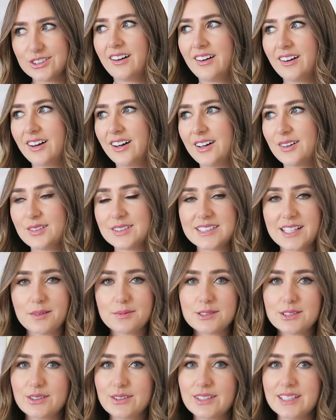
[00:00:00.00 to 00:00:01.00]
Oh, I was
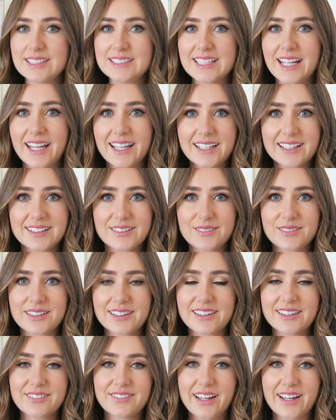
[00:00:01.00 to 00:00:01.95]
absolutely taken with the